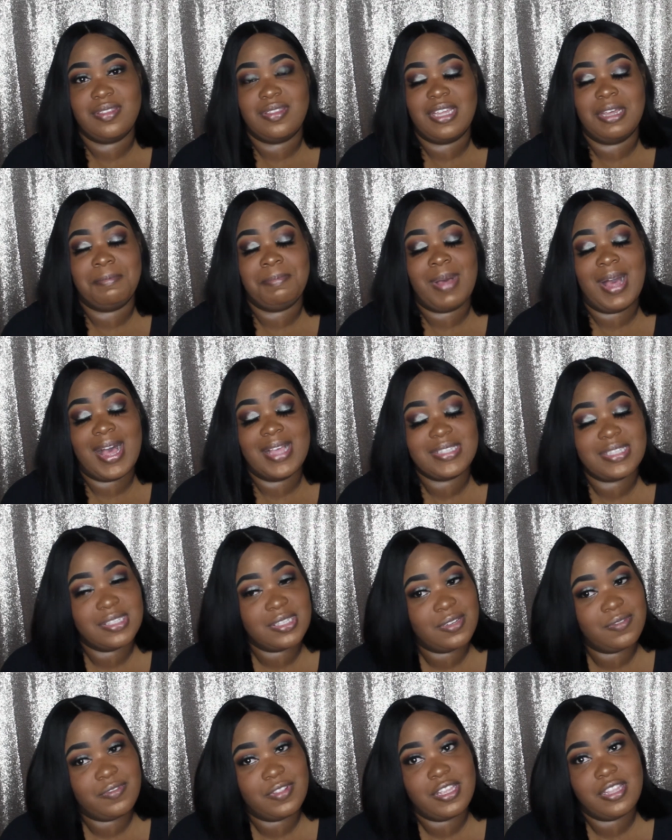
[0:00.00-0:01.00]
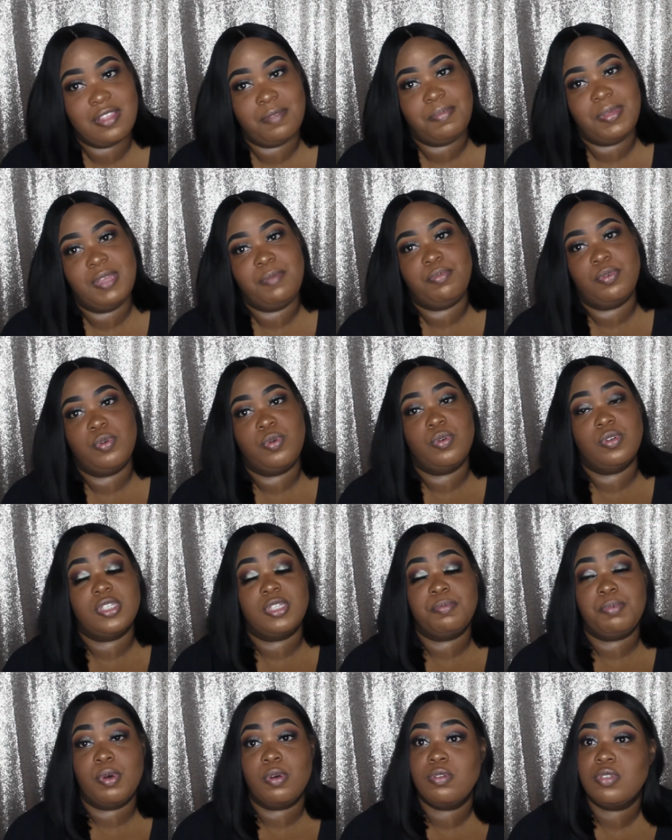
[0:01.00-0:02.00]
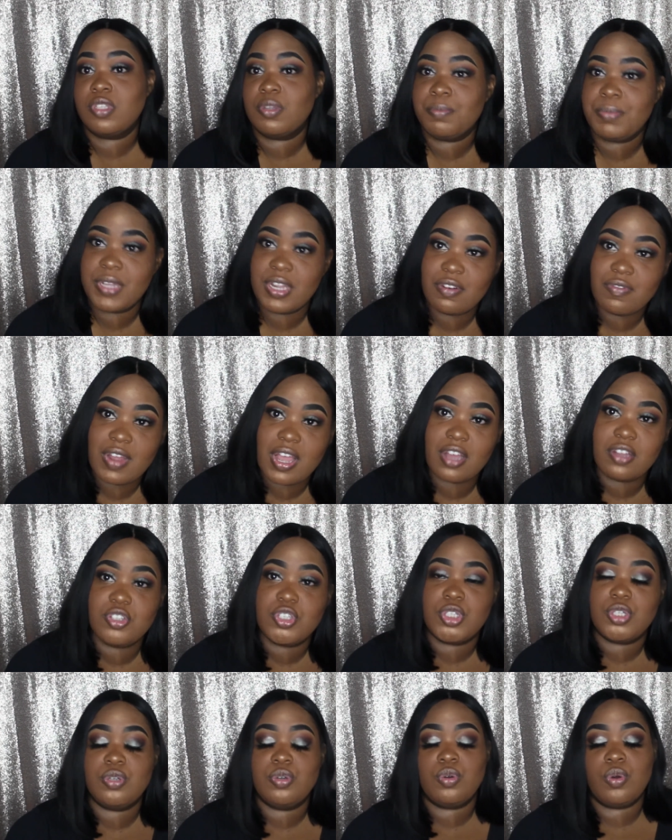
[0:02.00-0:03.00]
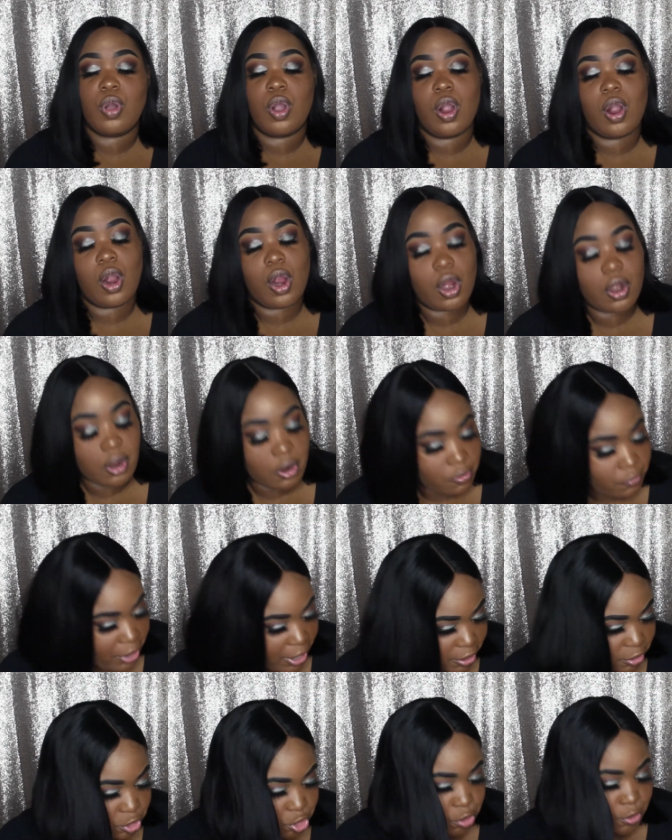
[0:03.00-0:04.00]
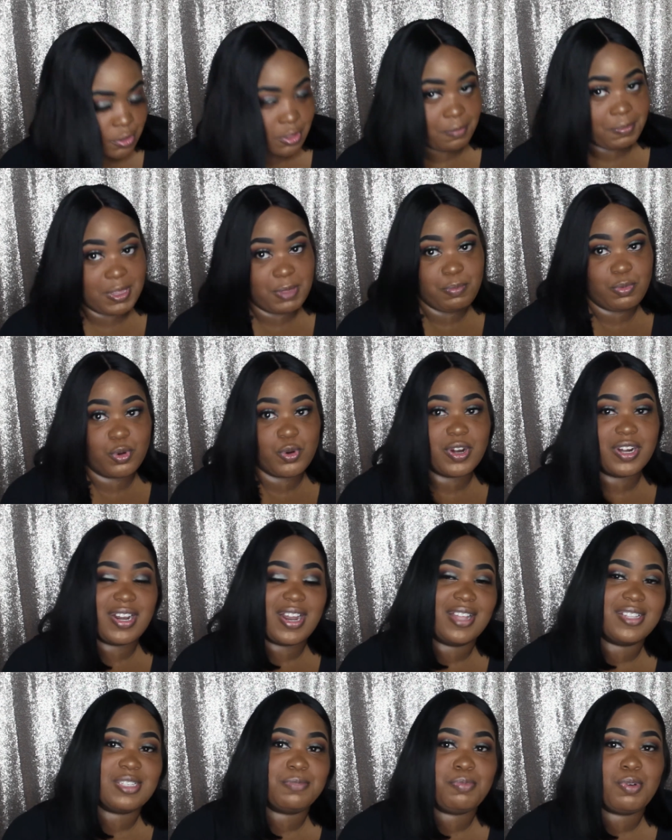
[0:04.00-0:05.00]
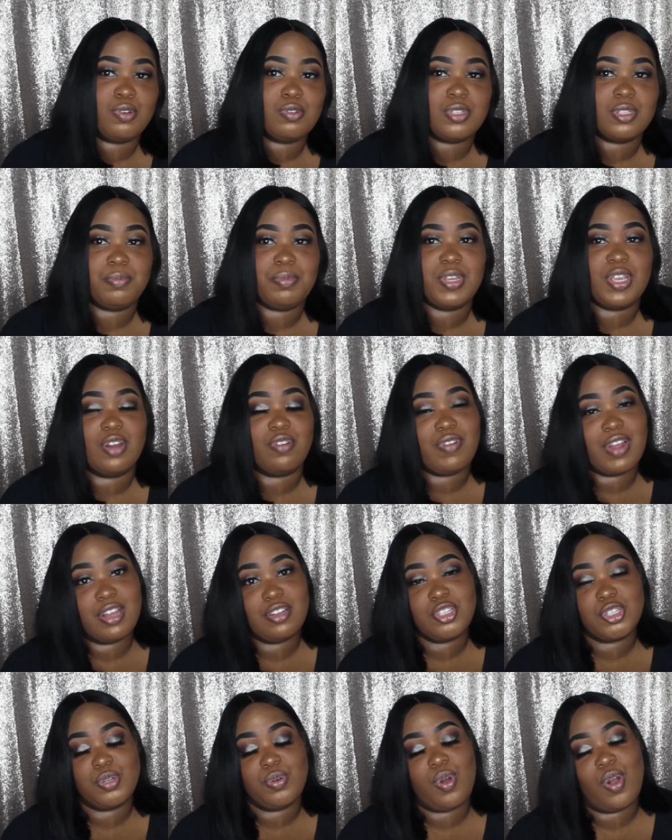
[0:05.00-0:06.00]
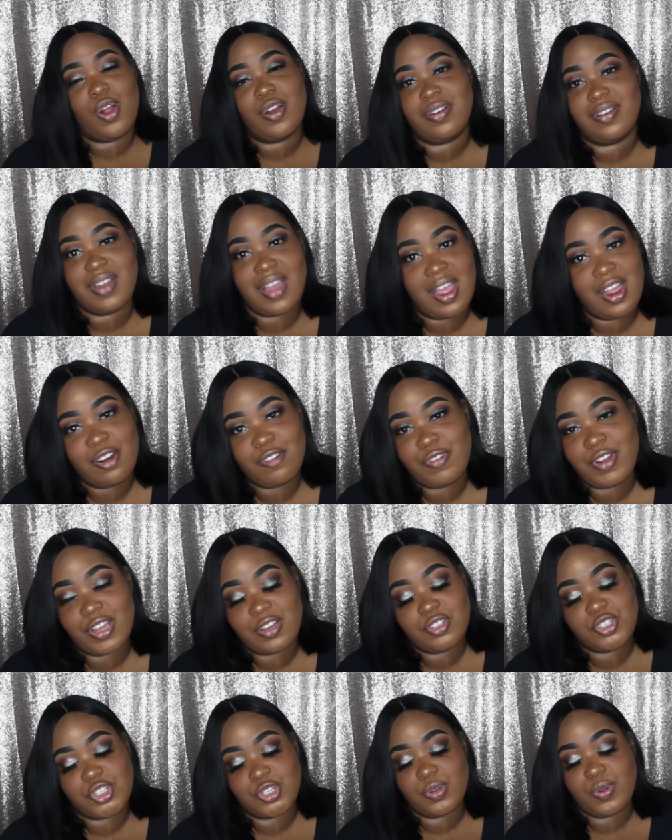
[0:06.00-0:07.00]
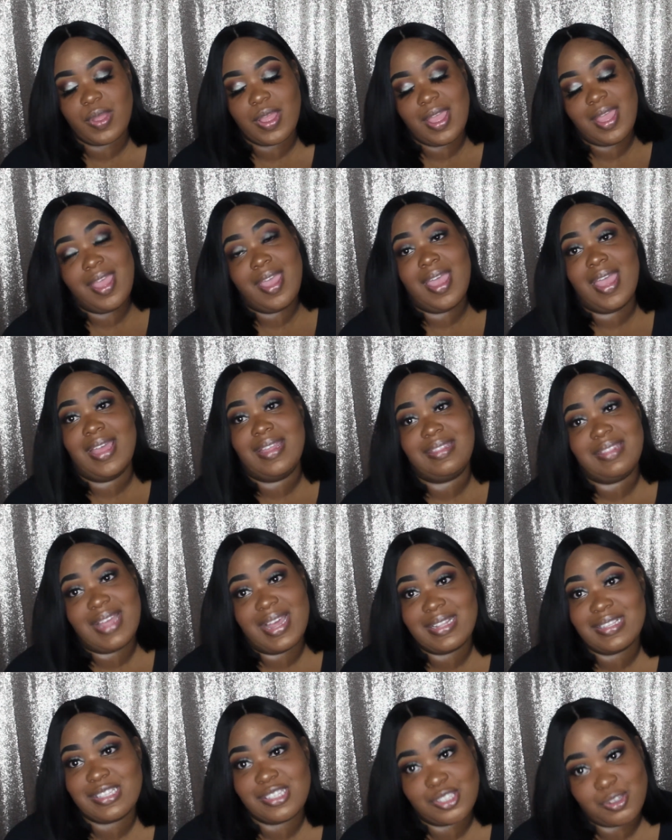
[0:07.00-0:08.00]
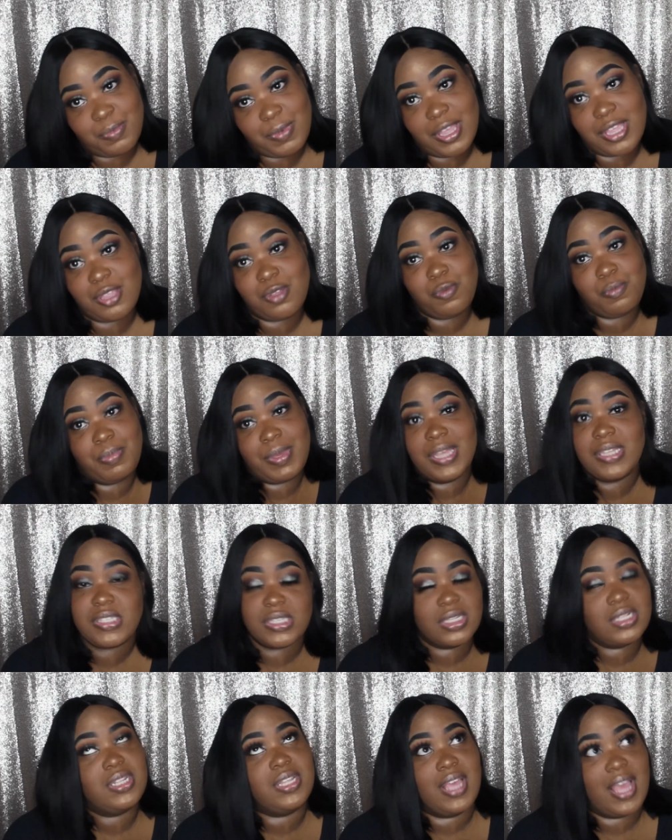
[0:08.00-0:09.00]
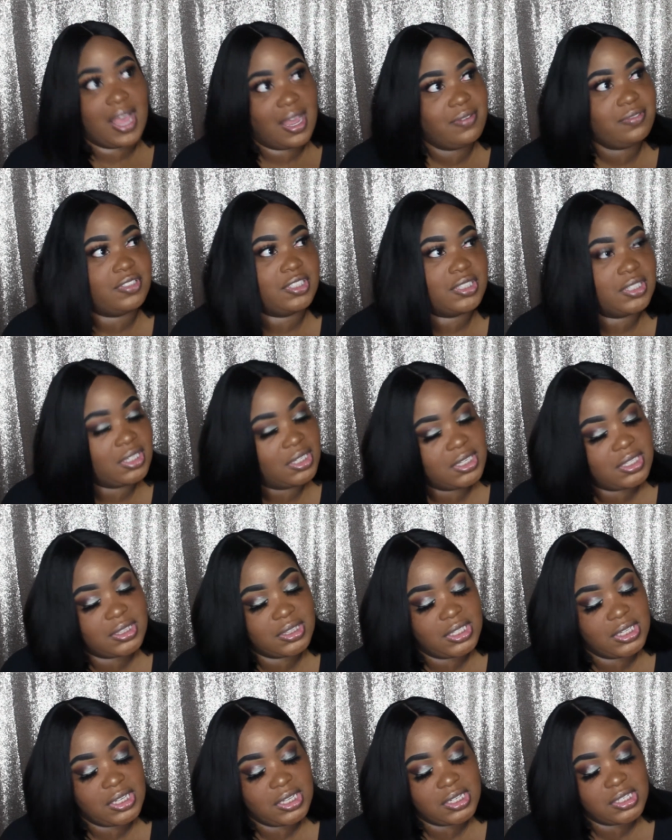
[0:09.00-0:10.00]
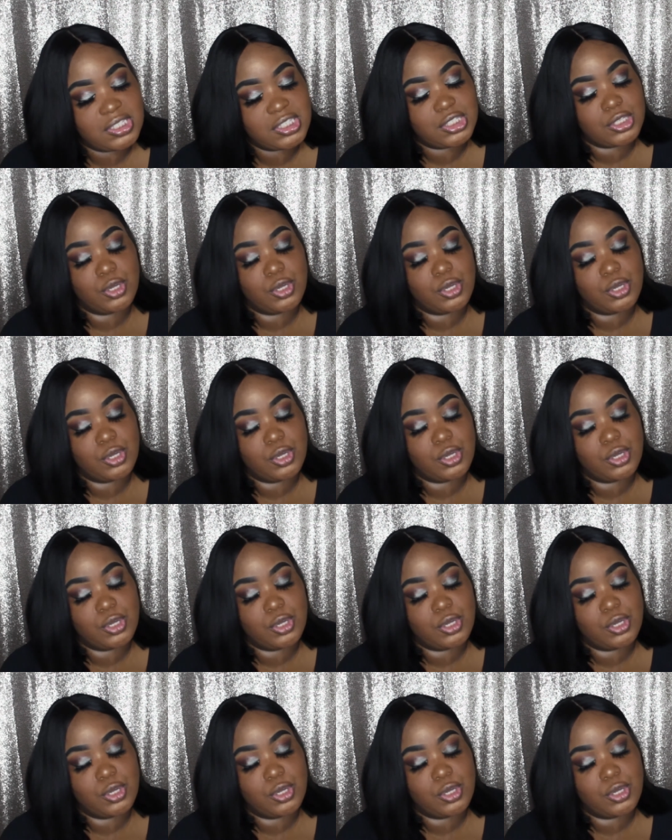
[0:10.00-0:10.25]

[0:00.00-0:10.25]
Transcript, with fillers: Think positively. The people who are supposed to be around you are around you and the people who are not supposed to be around you are not around you. And that's the way you basically have to look at things.